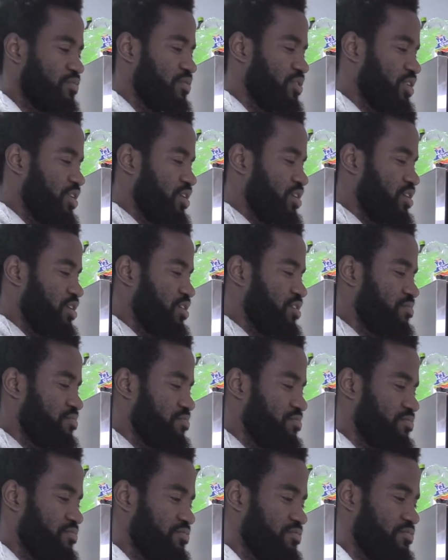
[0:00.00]
when
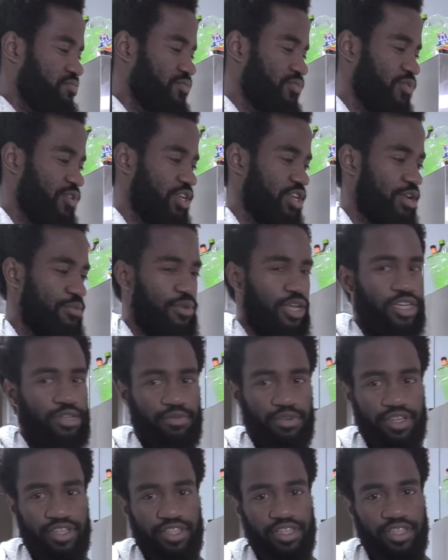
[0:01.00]
I'm about to
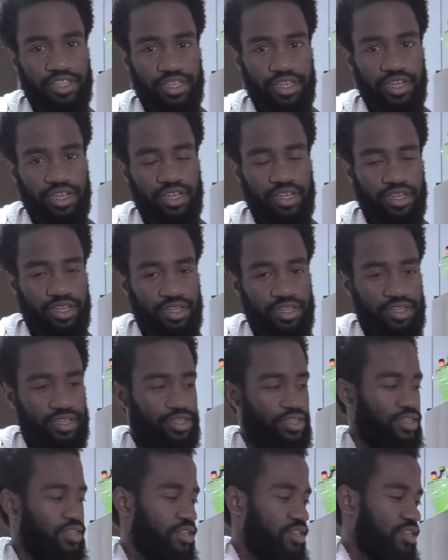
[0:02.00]
put in
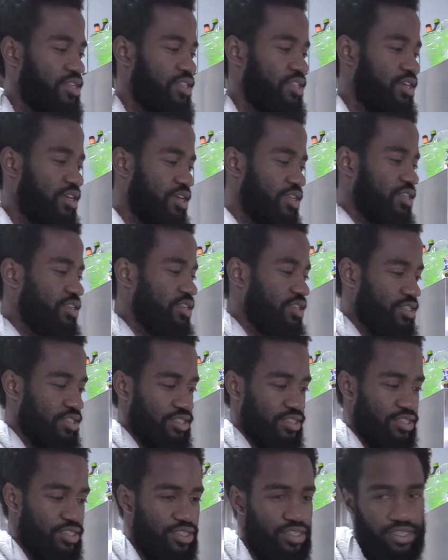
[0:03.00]
the
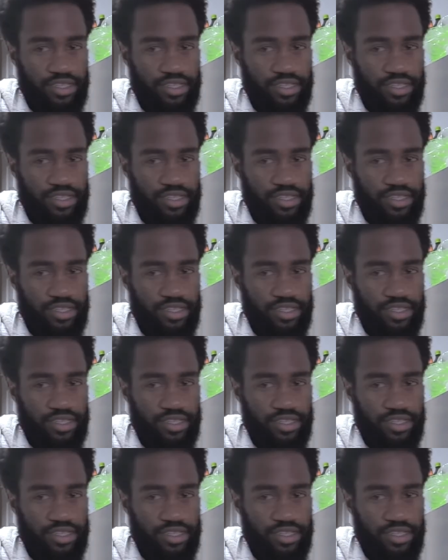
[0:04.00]
onions and